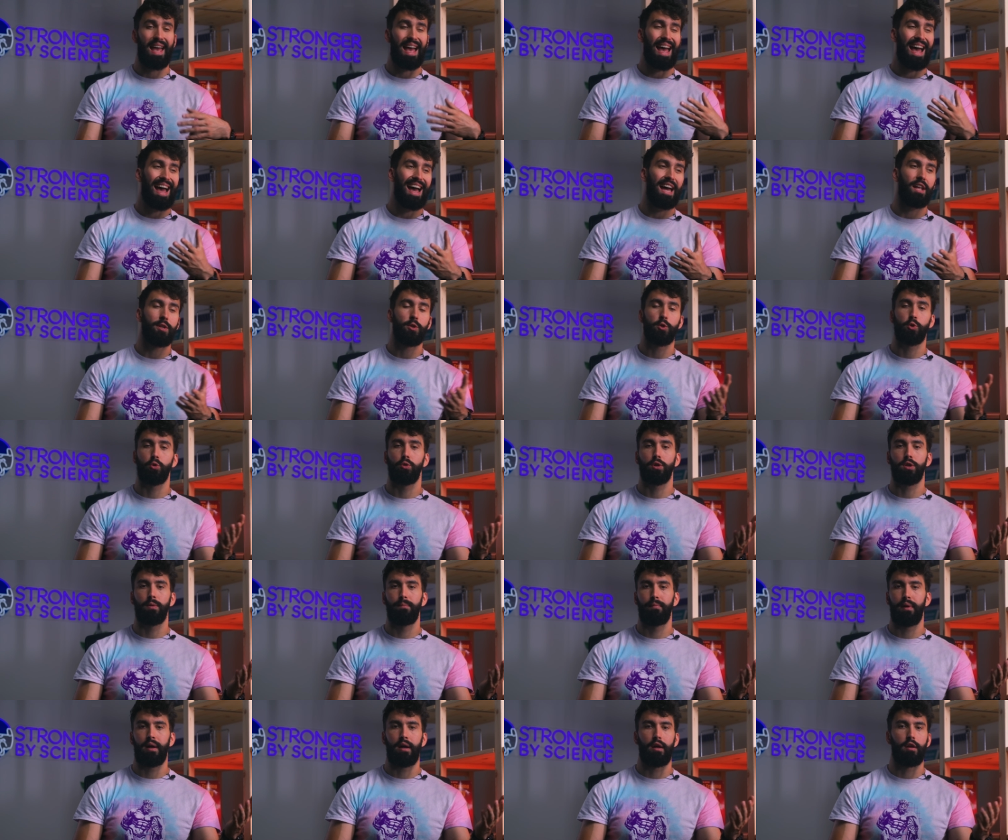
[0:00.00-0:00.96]
and you're a
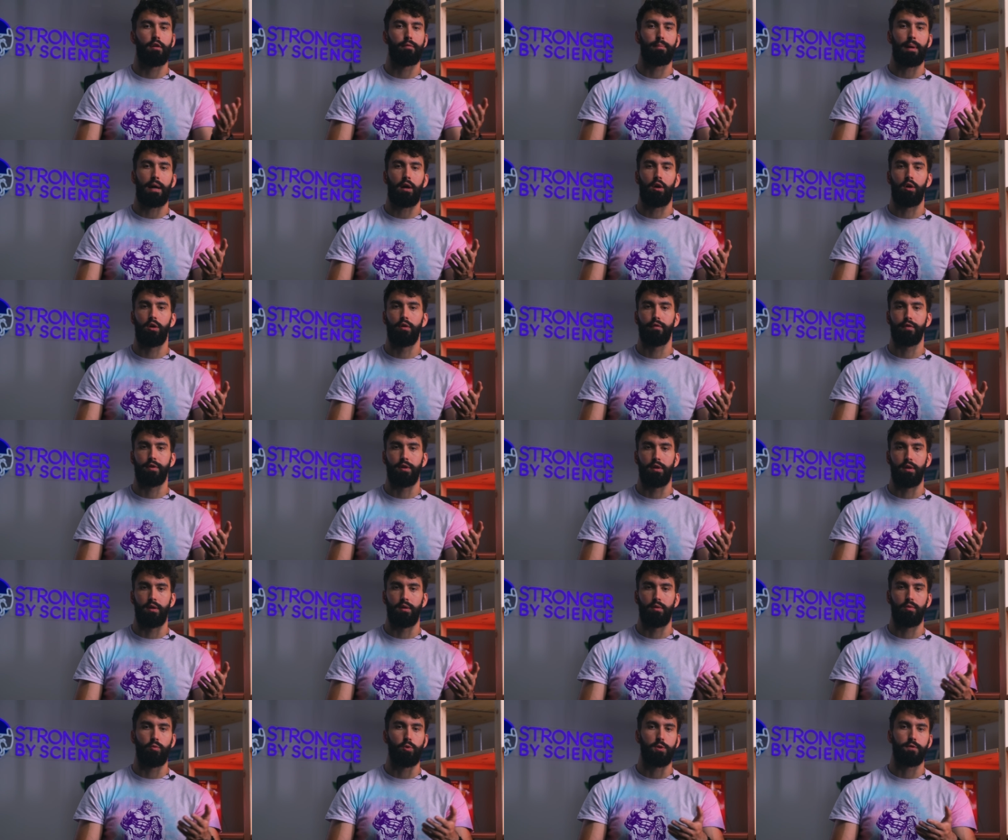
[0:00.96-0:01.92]
competitive
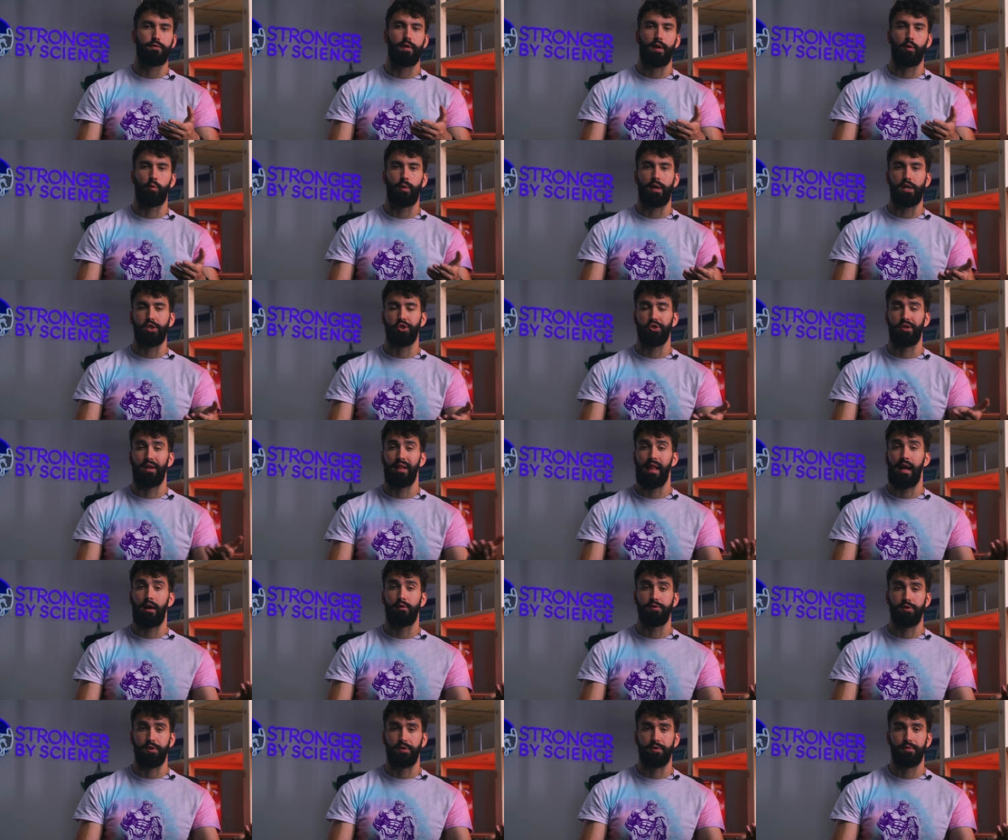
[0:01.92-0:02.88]
powerlifter whose federation
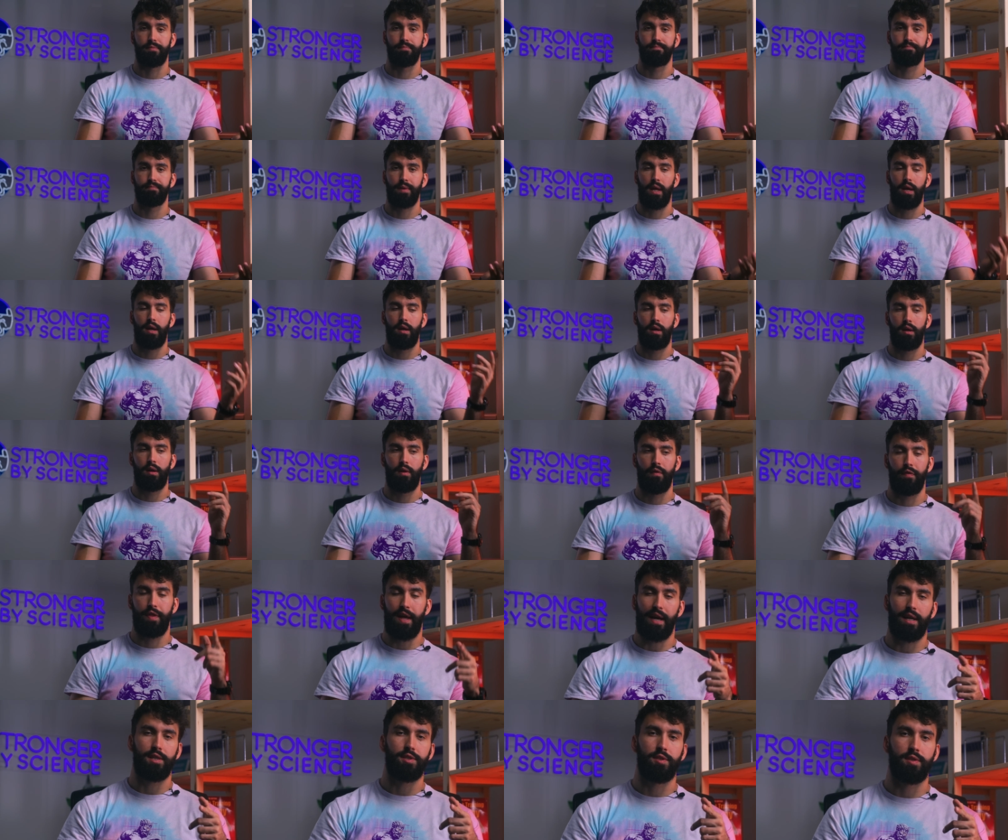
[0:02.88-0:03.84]
allows it.
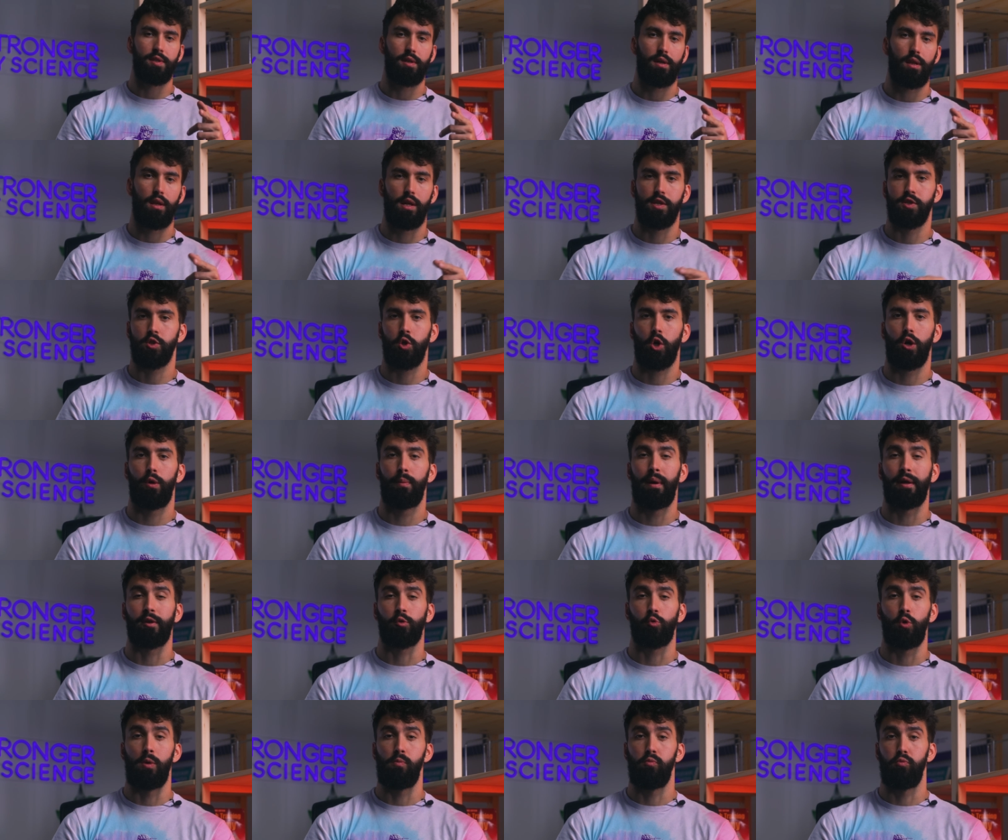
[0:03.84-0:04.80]
Next, let's talk
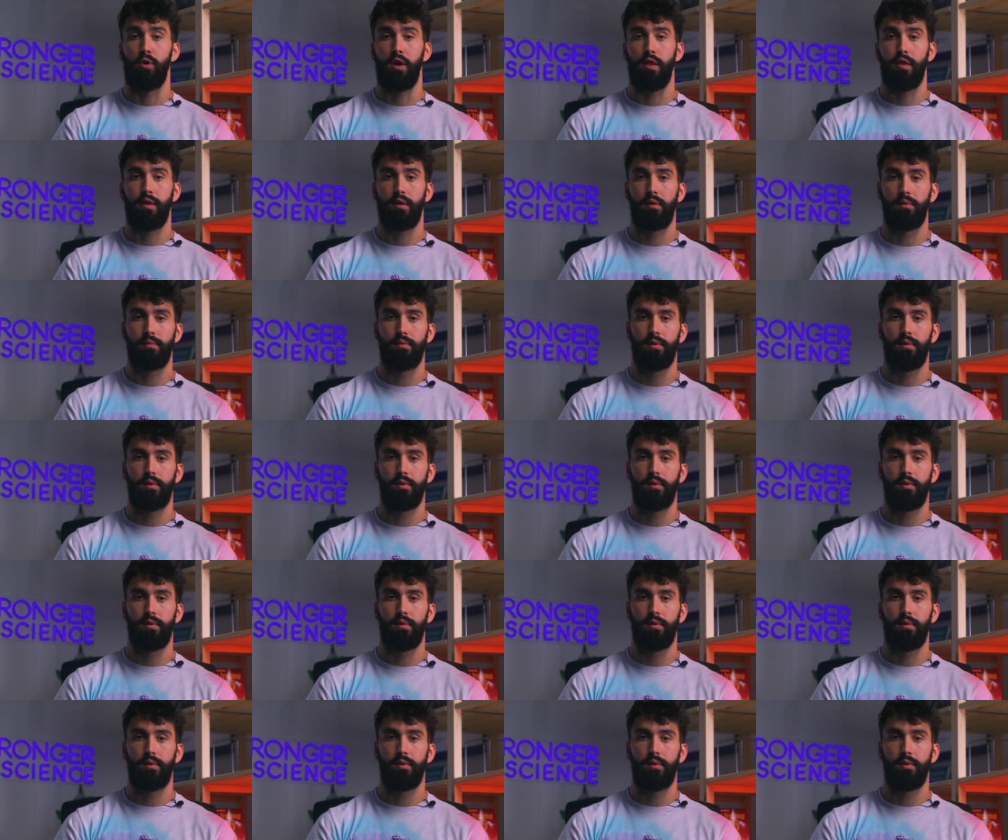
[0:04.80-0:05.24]
about grip width.